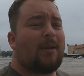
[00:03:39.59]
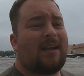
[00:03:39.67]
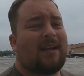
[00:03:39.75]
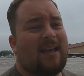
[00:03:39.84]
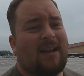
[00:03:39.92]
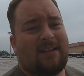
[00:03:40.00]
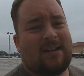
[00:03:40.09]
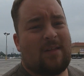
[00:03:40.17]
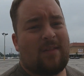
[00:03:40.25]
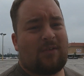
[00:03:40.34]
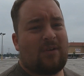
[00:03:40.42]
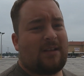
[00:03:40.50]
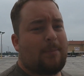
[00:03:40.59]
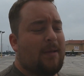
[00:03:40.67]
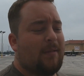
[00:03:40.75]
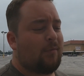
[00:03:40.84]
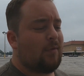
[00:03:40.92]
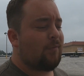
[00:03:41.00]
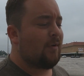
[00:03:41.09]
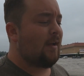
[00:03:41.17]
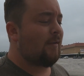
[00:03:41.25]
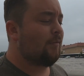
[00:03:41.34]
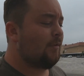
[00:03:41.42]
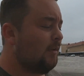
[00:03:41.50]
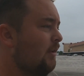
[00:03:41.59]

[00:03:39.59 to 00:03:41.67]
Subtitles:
But I get it, you know, they're trying to keep out the riffraff.